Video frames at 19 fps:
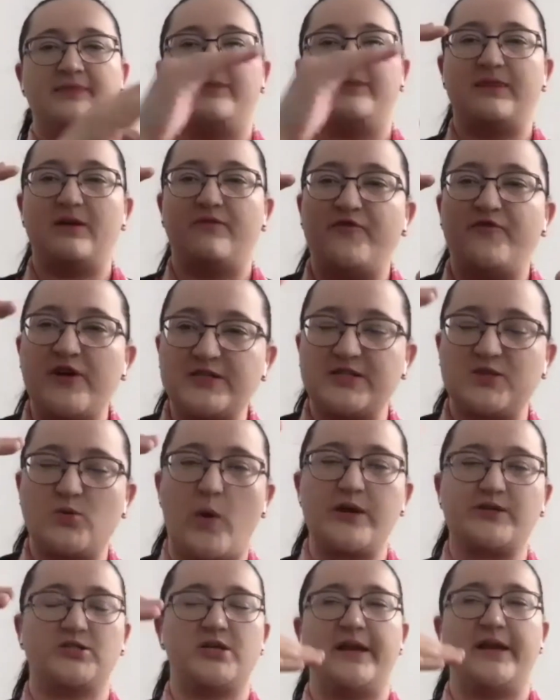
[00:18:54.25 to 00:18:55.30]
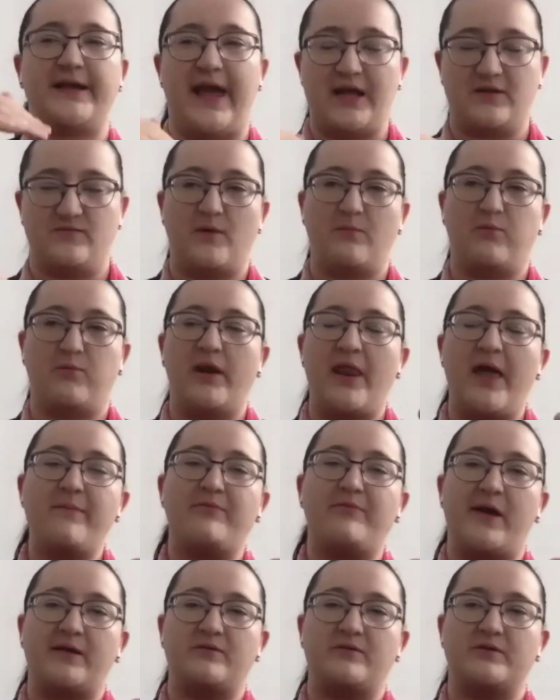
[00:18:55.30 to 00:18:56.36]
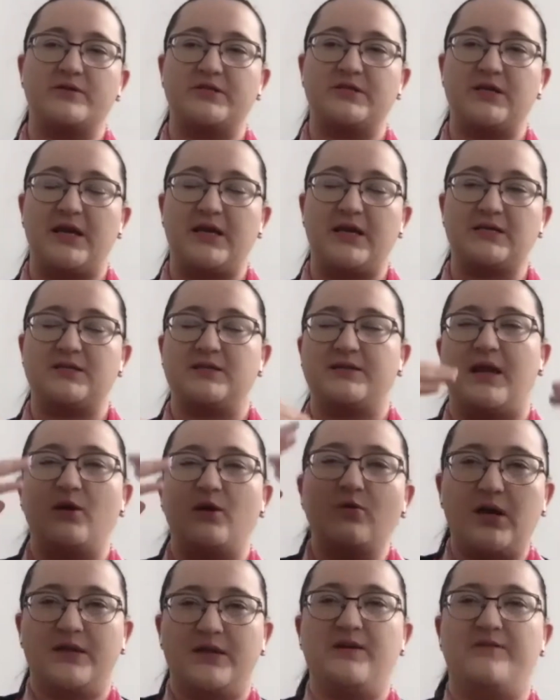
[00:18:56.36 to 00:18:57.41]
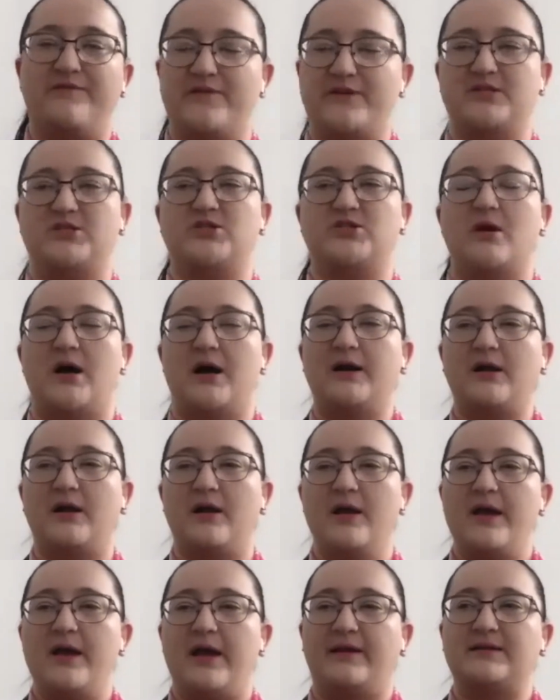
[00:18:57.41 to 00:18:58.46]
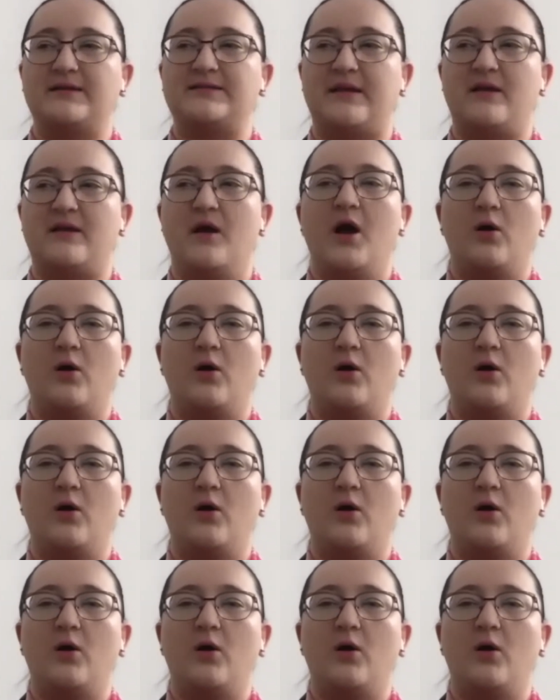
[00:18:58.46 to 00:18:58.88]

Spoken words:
The first question I get from collaborators is they look at the first drug and they say,